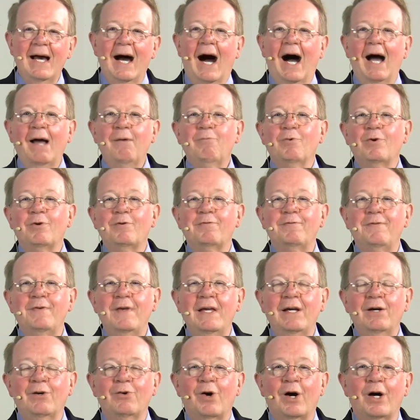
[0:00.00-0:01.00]
I will
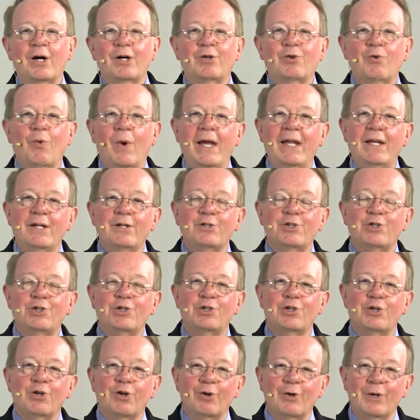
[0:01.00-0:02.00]
feel a great
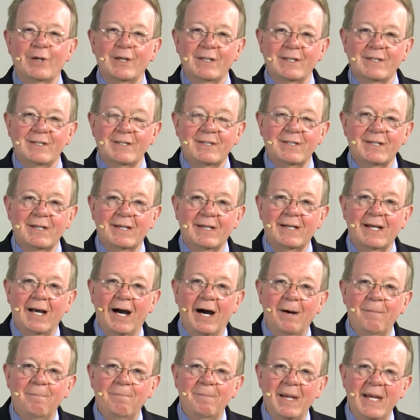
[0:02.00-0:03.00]
assurance
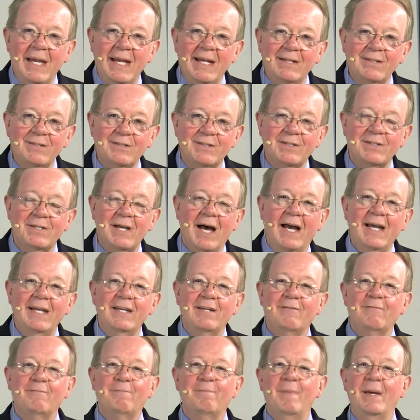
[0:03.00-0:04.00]
come inside
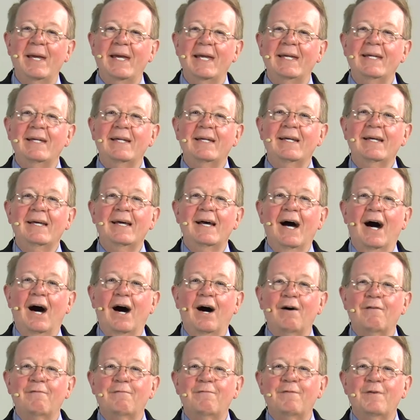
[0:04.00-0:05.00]
of me
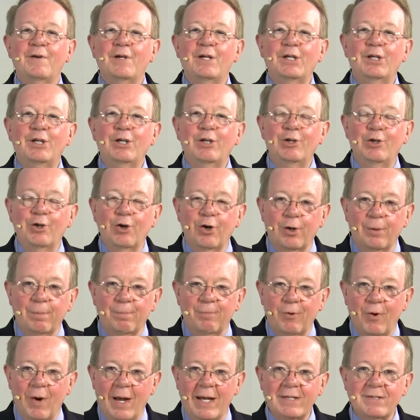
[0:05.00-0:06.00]
of your
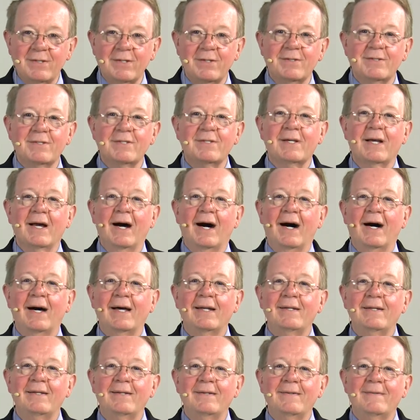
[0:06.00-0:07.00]
presence,
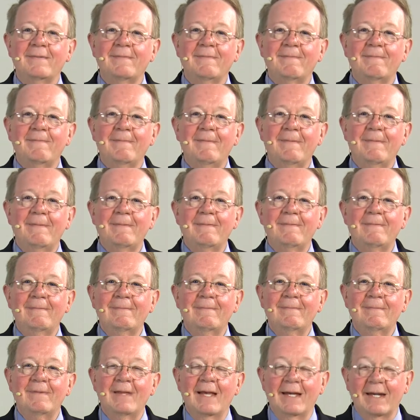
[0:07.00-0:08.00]
God,
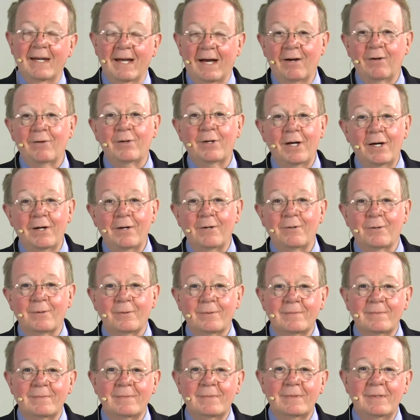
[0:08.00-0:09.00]
and I'll know,
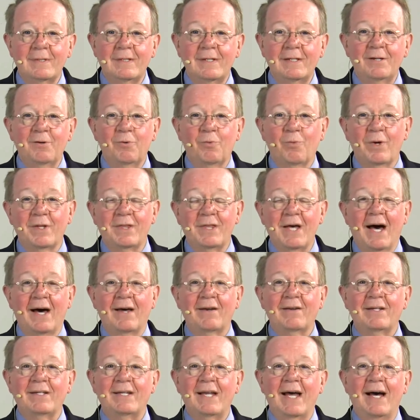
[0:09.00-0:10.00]

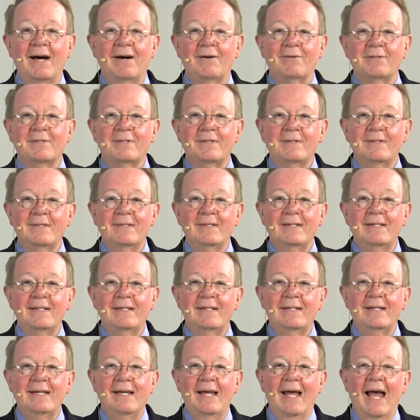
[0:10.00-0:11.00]
without a doubt,
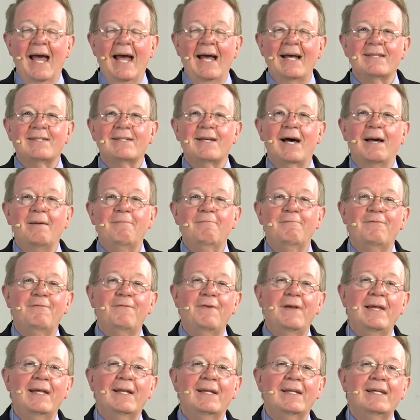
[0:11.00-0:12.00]
as I'm
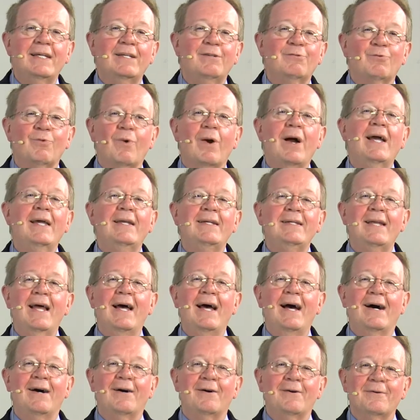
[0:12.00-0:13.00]
feeling right
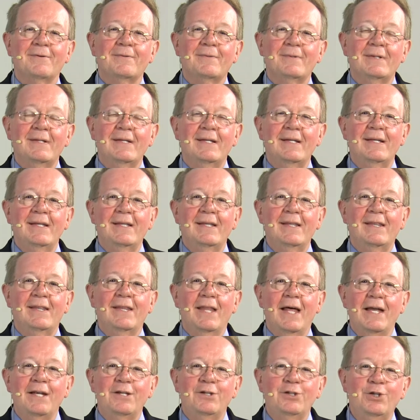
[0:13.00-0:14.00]
now,
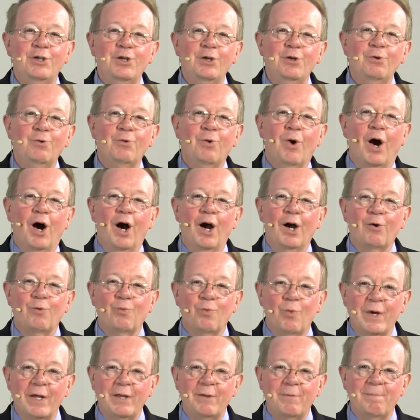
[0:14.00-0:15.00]
that you are
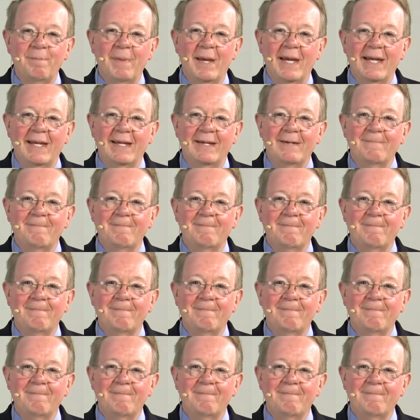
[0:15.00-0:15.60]
with me,